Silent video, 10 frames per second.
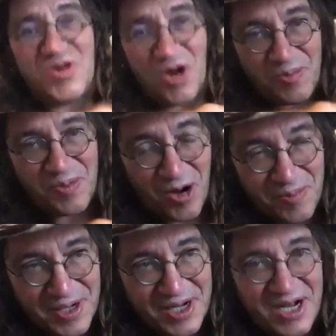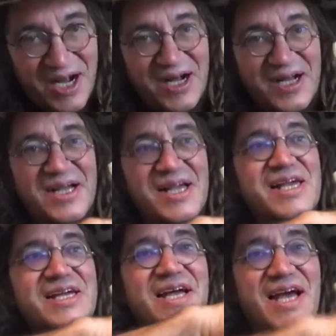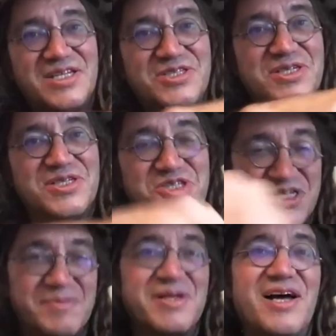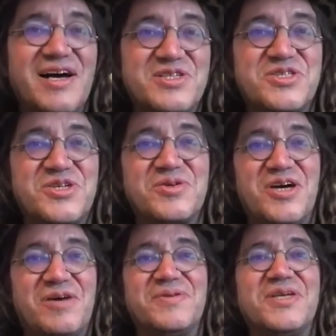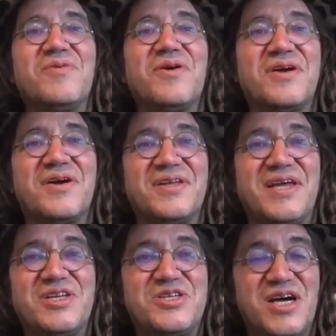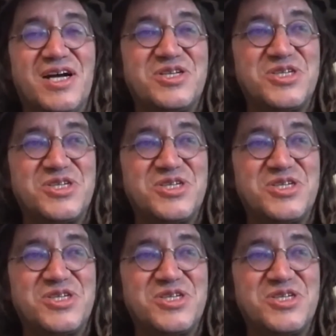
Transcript: OpenCog engine. Simulize its own company working on AGI